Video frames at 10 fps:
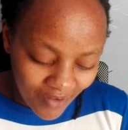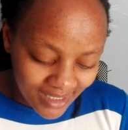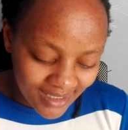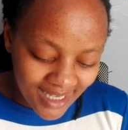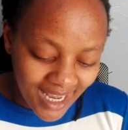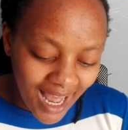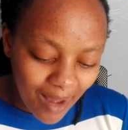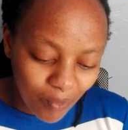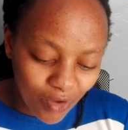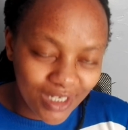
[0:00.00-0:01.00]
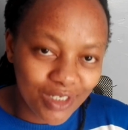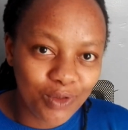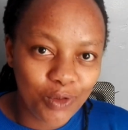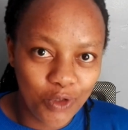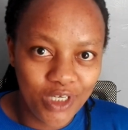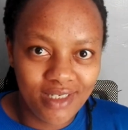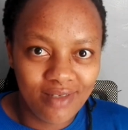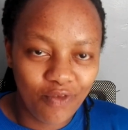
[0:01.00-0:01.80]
I say I'm going to do it